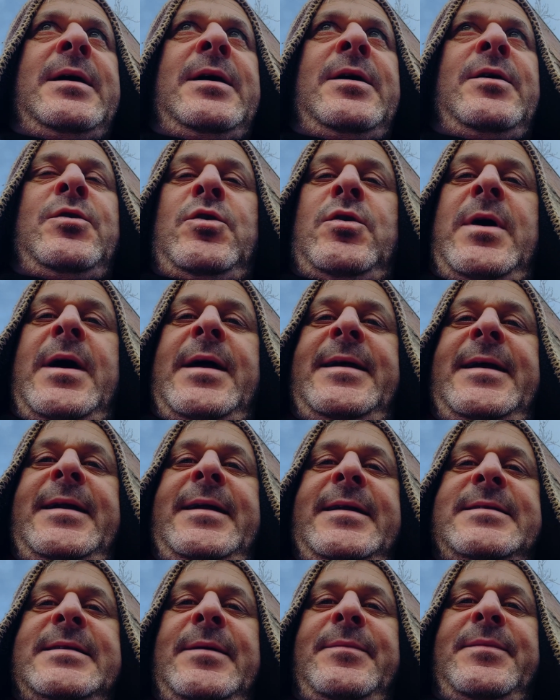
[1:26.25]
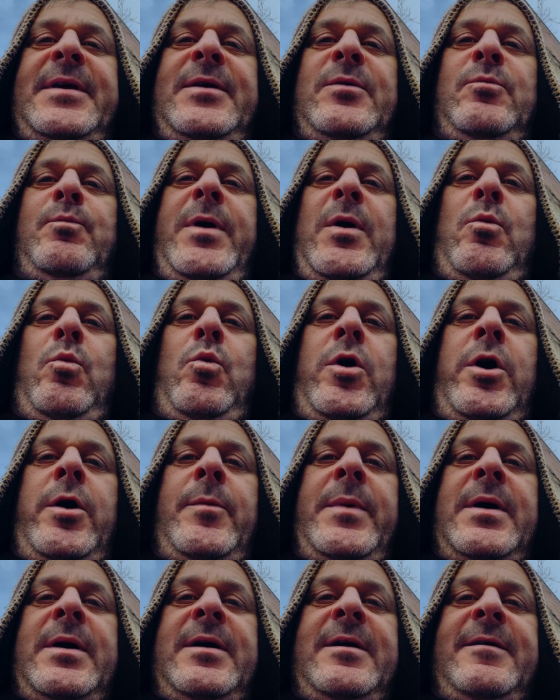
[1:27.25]
Thought I needed something a bit
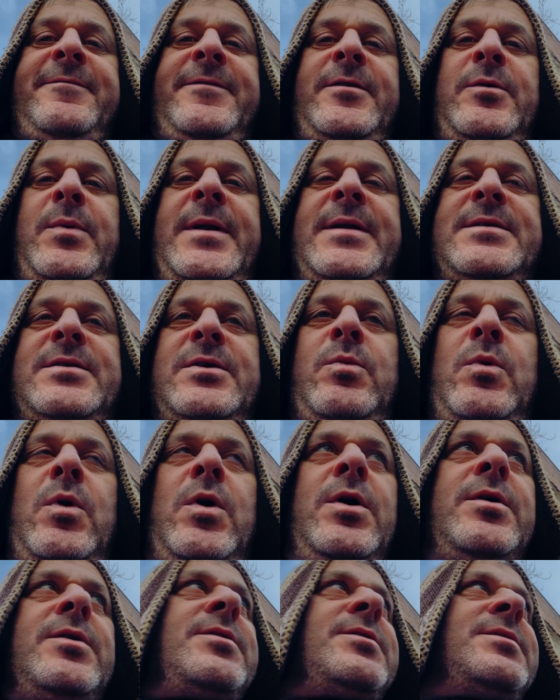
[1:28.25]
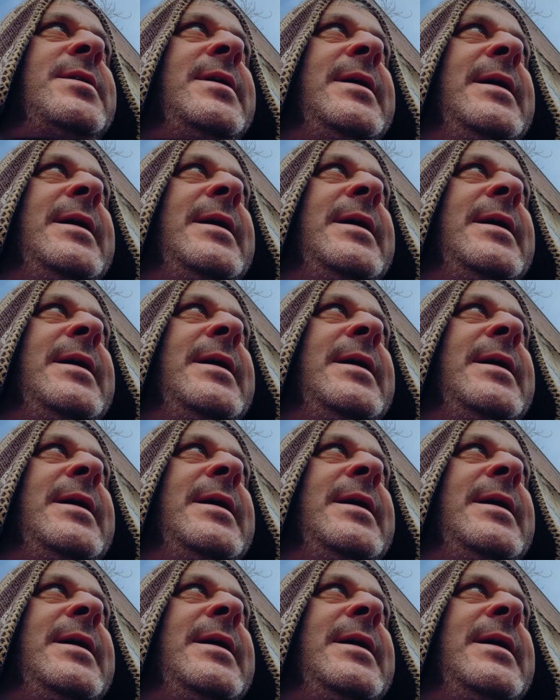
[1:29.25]
warmer for winter walks,